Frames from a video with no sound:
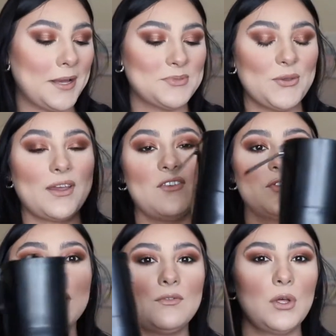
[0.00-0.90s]
So the
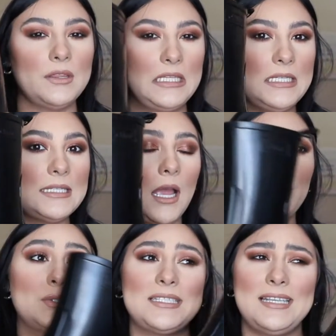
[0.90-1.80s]
comfort level on these, I
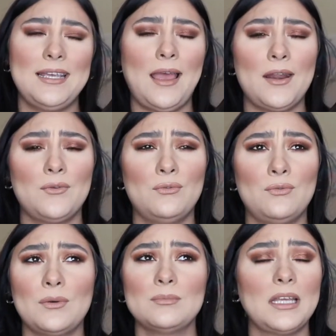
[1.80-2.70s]
would say out of